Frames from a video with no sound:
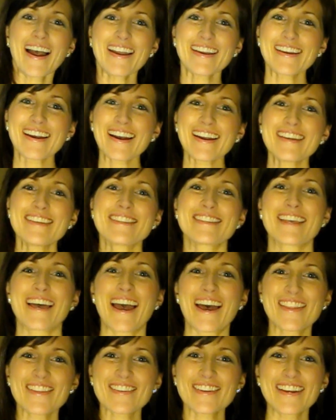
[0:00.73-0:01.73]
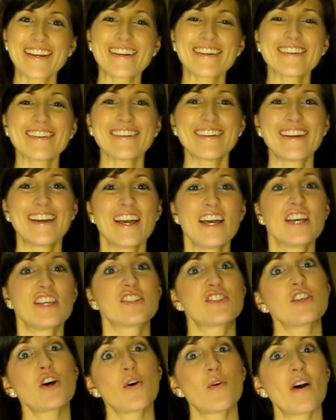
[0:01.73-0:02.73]
Hi guys, Heather here.
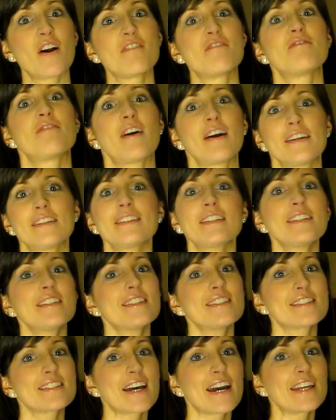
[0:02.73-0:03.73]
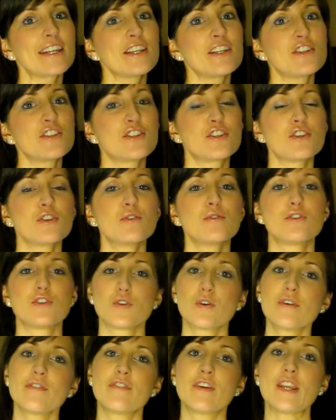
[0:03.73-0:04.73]
So I finally decided to
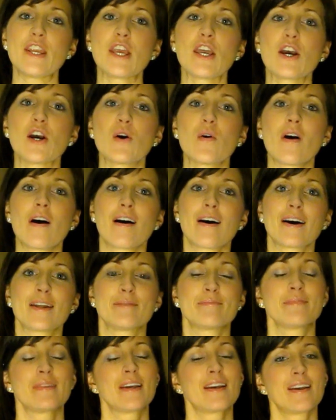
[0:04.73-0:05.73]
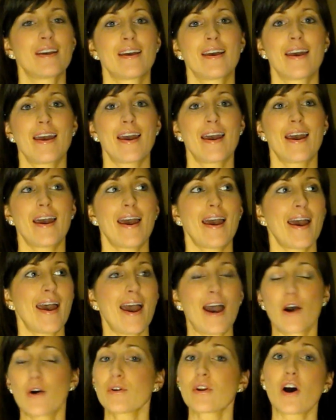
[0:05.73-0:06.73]
do a video on
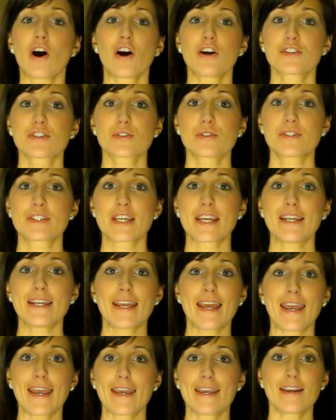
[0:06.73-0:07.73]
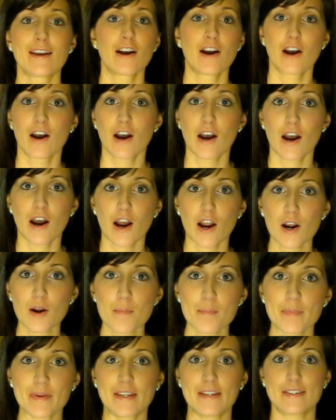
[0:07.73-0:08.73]
how to auscultate a
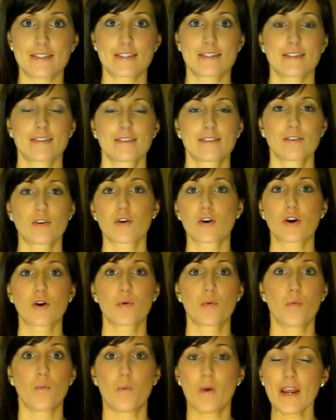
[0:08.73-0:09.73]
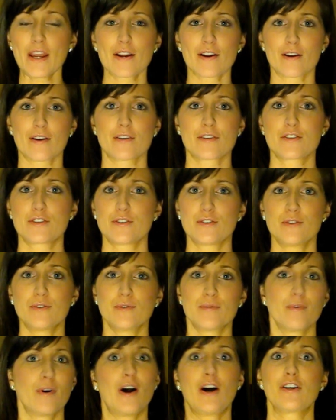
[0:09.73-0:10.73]
heartbeat or where
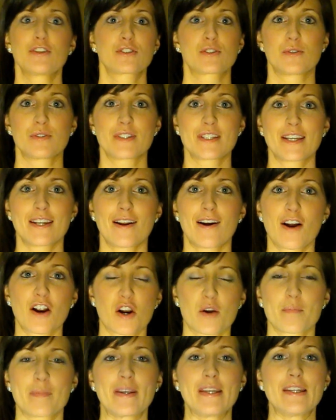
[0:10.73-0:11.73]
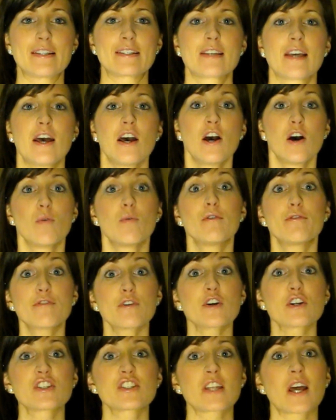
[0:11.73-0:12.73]
to auscultate a heartbeat. Well
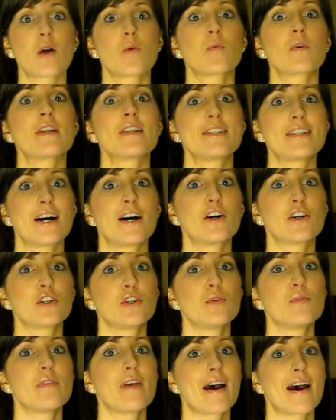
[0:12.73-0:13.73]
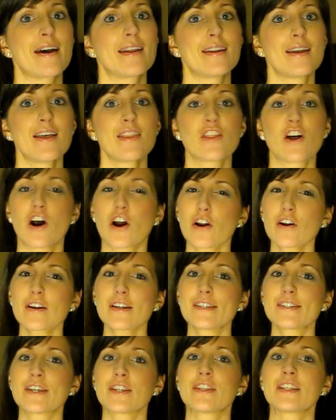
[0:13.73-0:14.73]
first I want to tell you that the
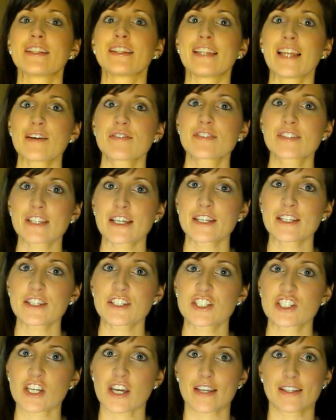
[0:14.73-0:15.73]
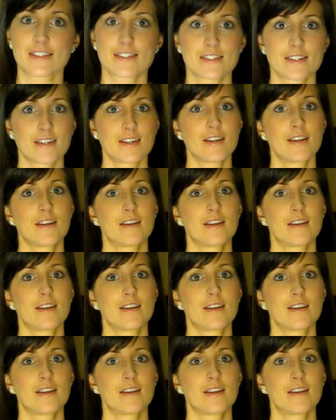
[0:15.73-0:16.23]
heart is on the left side of the chest